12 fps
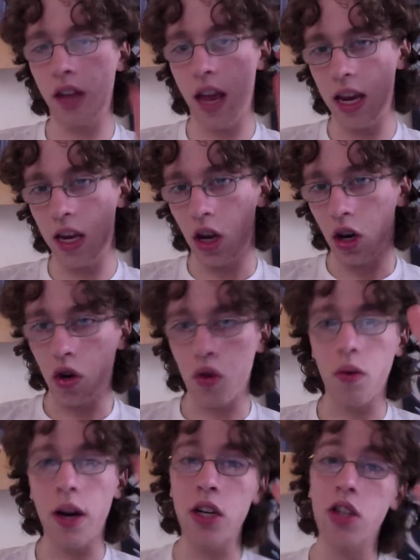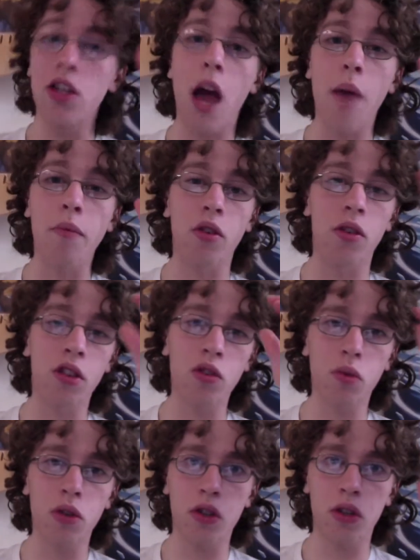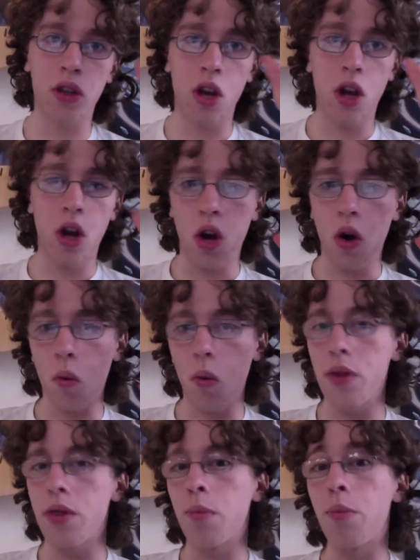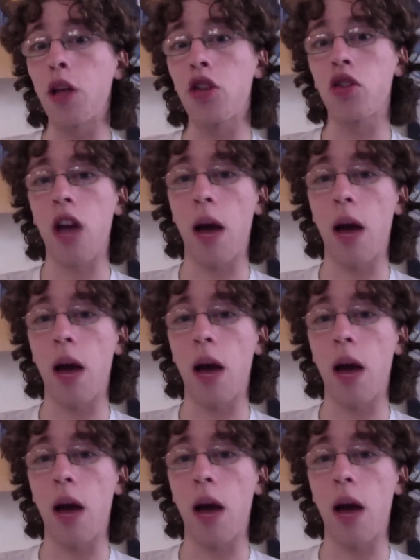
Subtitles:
This was one of the best chapters this week.